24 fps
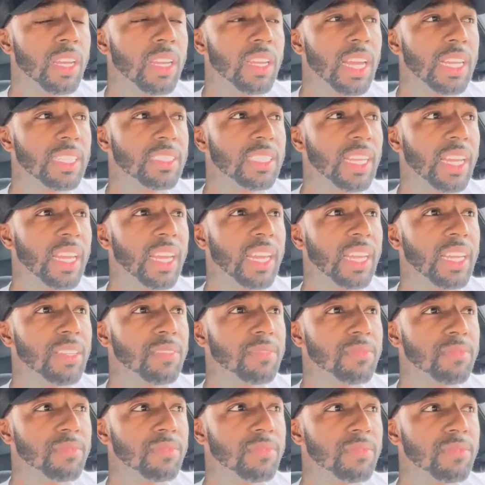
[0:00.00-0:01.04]
let's
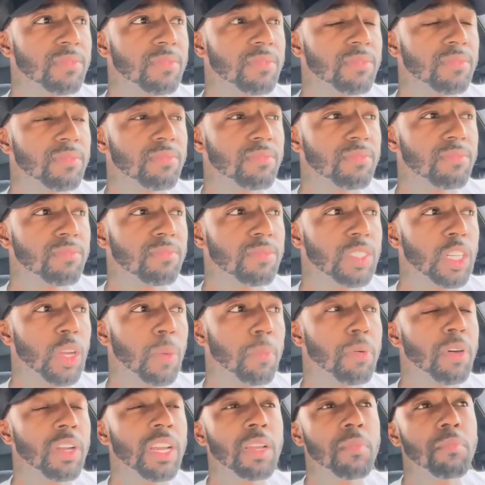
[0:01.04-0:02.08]
say,
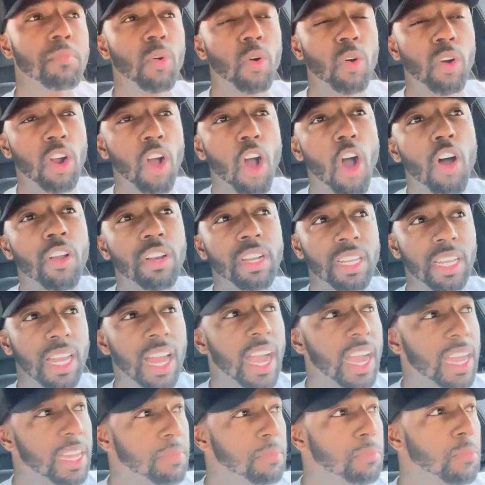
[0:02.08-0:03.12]
putting more on the
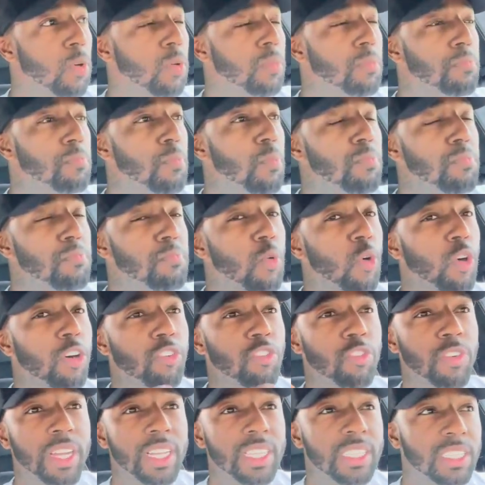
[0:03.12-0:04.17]
line,
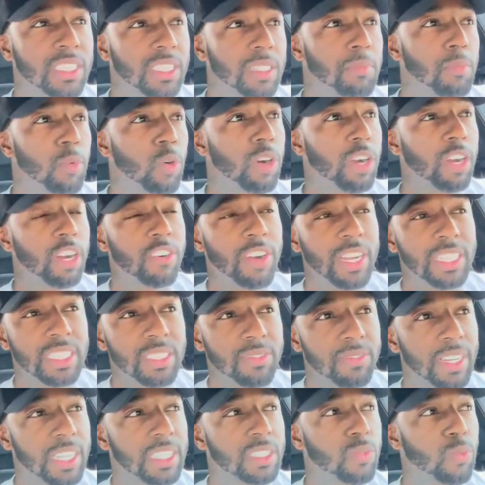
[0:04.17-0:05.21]
more risk, more
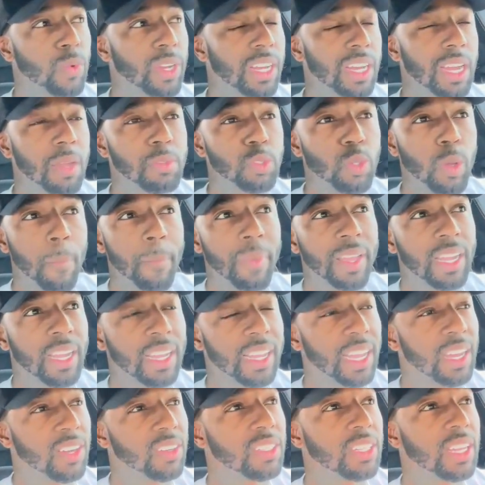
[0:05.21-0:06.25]
aggressiveness when it comes to a big
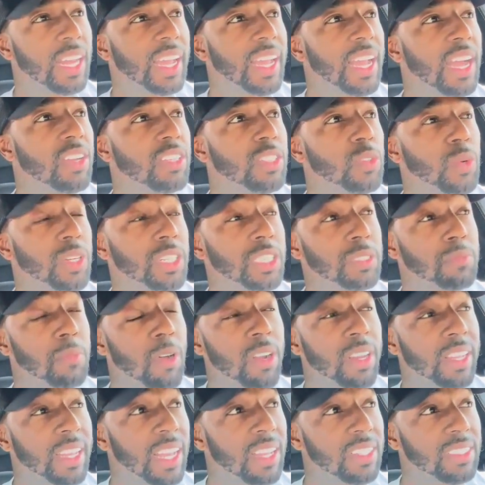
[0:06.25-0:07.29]
account, like how you would a
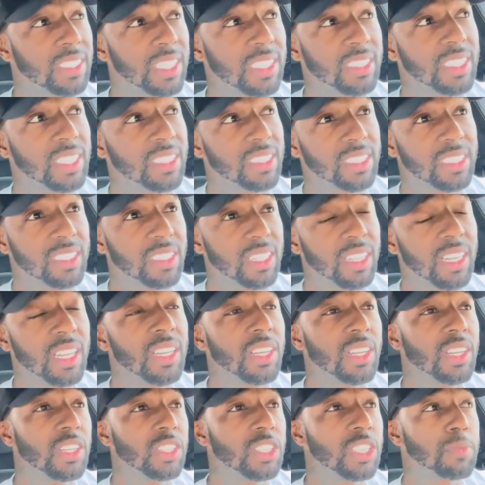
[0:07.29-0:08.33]
small account, since it's
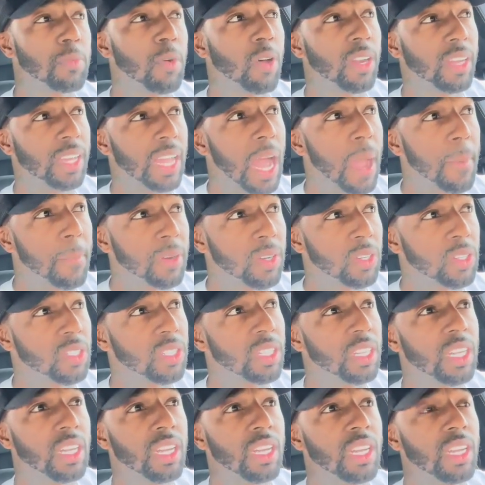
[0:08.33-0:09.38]
smaller
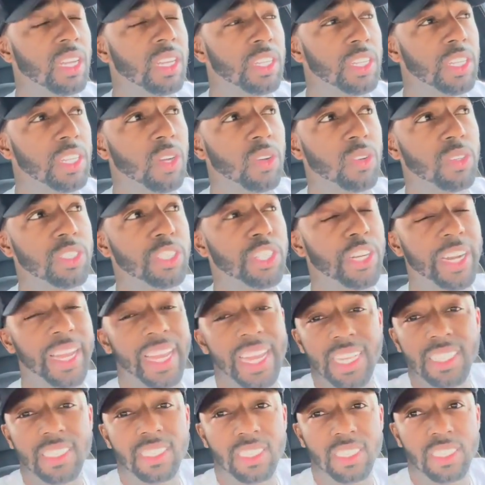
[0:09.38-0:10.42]
capital, your
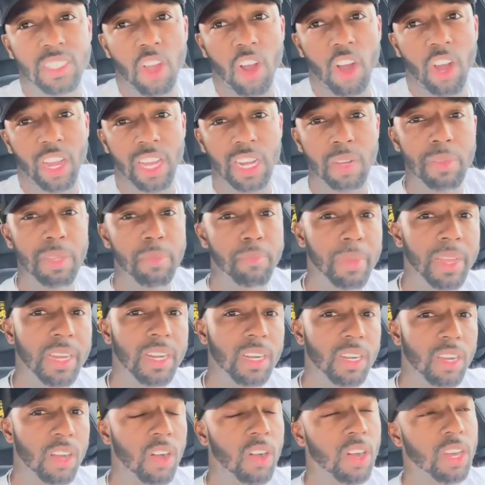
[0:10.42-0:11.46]
hits are going to be
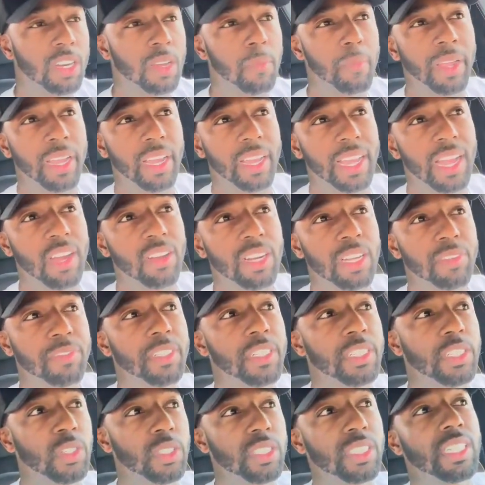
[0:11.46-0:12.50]
bigger on a big account if
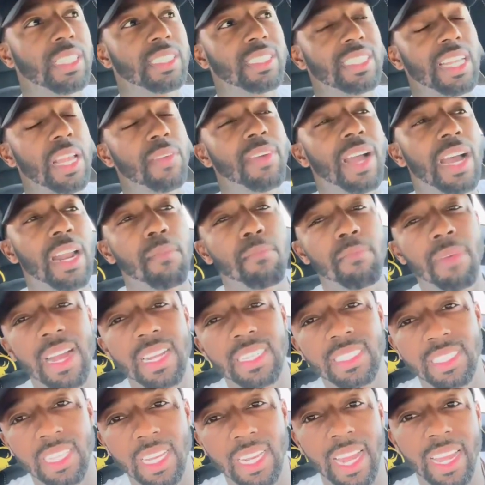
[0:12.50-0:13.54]
you're using the same kind of
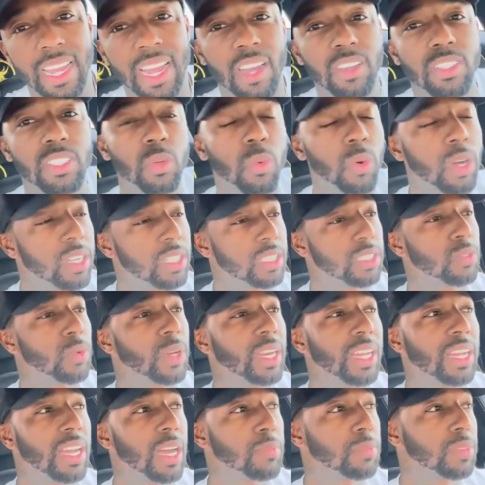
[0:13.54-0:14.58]
mindset like how you was
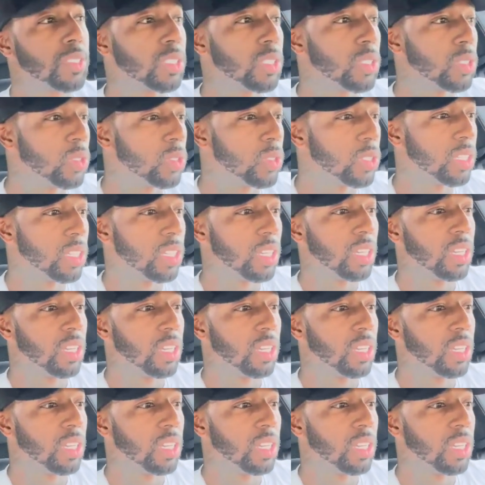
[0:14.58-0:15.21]
when it comes to